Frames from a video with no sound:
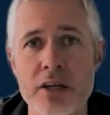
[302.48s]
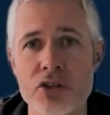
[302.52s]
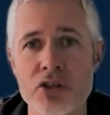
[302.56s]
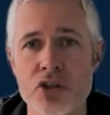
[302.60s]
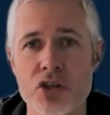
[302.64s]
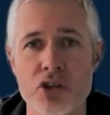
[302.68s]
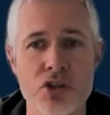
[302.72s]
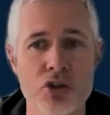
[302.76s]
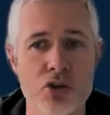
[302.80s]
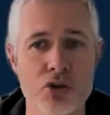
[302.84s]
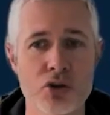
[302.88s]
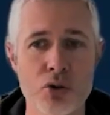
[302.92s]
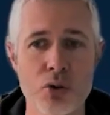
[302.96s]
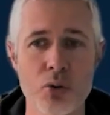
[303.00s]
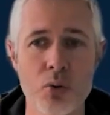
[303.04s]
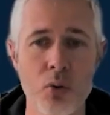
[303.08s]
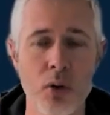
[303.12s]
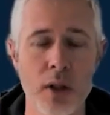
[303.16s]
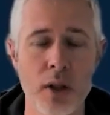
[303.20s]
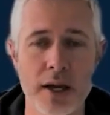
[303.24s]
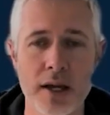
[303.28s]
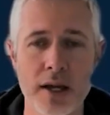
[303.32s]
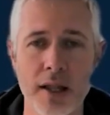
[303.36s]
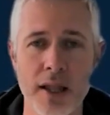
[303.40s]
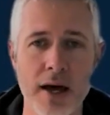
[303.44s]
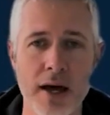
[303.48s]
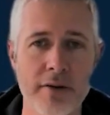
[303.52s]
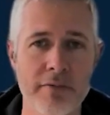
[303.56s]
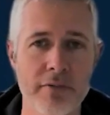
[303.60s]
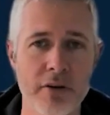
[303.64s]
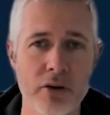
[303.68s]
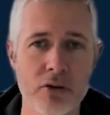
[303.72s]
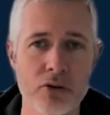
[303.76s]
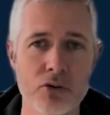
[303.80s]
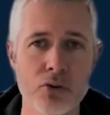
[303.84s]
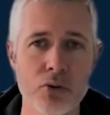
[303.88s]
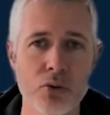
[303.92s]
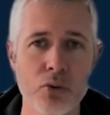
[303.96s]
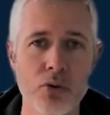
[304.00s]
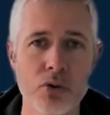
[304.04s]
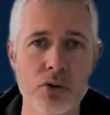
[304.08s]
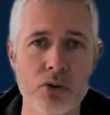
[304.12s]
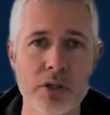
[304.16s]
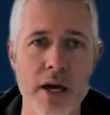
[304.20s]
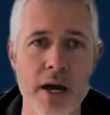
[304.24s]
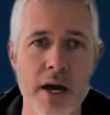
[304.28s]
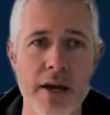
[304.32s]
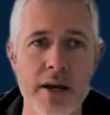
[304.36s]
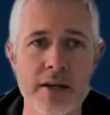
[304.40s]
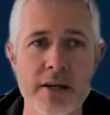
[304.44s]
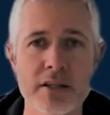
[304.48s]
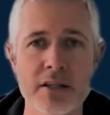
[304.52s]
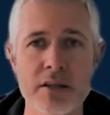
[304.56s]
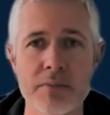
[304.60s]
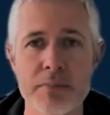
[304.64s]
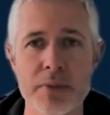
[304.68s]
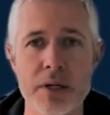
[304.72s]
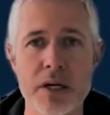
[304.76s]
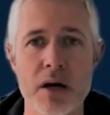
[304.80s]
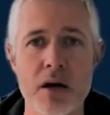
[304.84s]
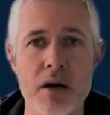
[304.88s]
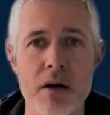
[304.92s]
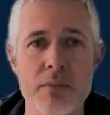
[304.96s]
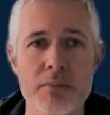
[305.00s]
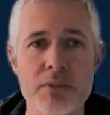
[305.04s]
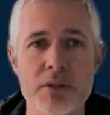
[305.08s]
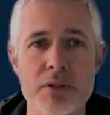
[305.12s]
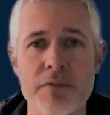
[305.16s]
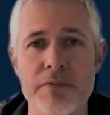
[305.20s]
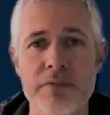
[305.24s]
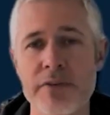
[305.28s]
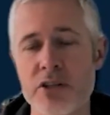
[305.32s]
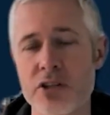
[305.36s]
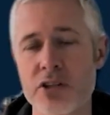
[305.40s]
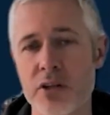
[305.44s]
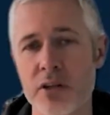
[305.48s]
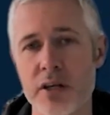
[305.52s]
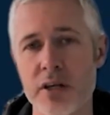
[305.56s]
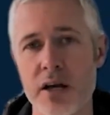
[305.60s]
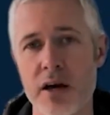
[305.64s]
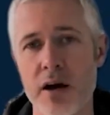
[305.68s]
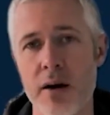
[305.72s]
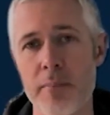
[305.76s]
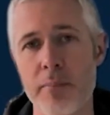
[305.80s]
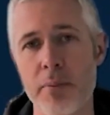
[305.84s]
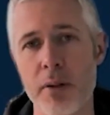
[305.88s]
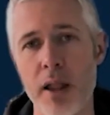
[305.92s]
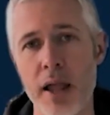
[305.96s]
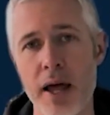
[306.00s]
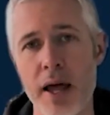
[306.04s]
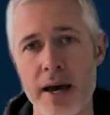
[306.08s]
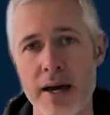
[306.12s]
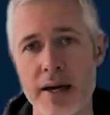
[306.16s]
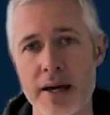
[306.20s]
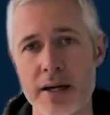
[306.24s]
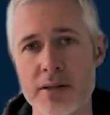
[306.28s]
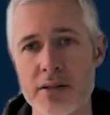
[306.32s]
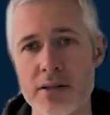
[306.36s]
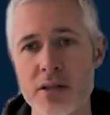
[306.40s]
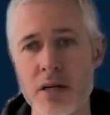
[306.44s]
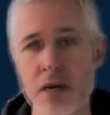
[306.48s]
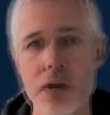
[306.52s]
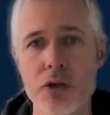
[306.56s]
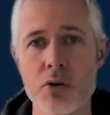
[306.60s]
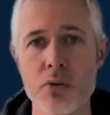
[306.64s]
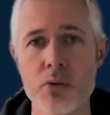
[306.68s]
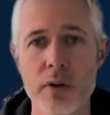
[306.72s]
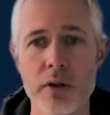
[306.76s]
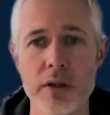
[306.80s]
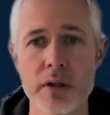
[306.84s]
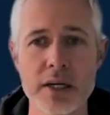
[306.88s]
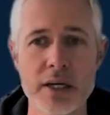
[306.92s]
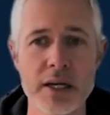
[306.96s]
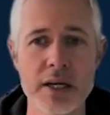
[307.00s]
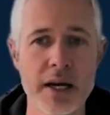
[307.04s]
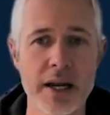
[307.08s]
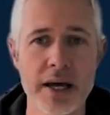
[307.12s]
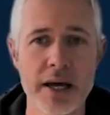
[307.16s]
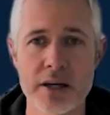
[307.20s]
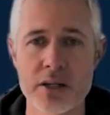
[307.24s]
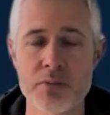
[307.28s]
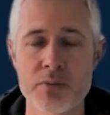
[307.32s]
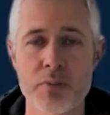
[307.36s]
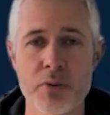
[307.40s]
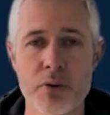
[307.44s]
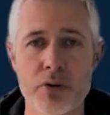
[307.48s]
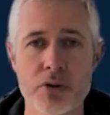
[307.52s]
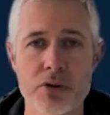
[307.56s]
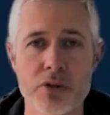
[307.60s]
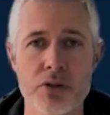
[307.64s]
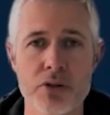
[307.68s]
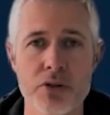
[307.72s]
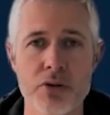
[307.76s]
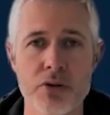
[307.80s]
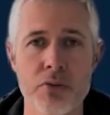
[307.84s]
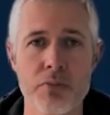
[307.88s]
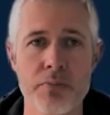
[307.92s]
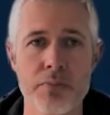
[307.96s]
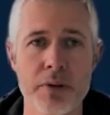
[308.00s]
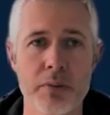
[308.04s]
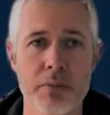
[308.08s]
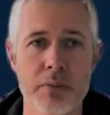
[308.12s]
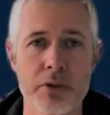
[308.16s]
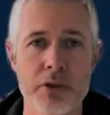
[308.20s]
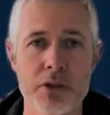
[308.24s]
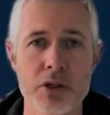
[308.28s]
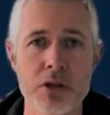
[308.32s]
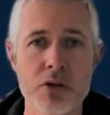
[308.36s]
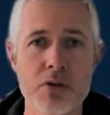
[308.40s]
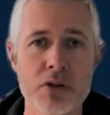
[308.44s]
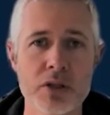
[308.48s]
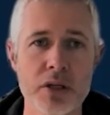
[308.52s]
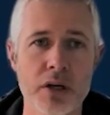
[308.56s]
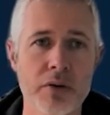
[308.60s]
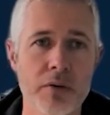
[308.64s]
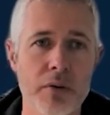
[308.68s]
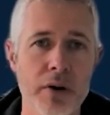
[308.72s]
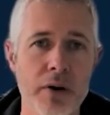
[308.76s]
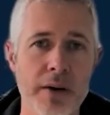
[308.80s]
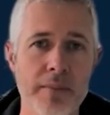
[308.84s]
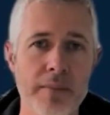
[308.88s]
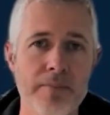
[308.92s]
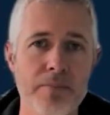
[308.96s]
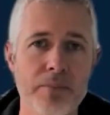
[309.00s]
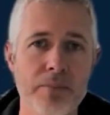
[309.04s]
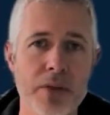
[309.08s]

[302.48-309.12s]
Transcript: it's just a tool like a lot of other tools. And as it becomes sufficiently complex, you really need an expert to be able to use it, right?